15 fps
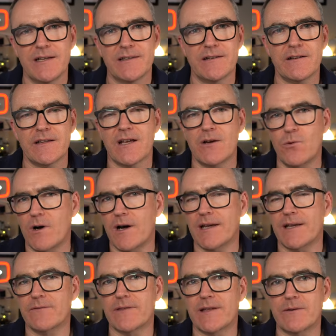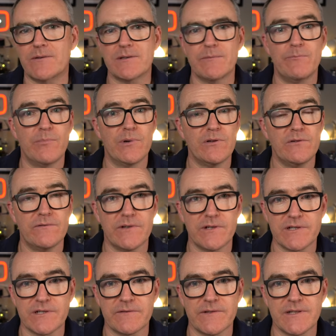that I inquired if there was a blue
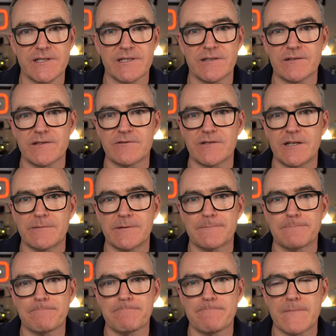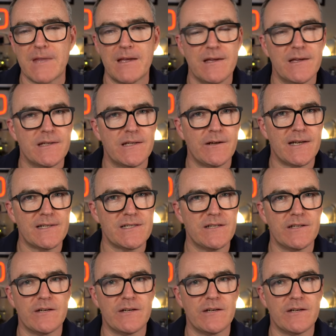version of this new strap. As you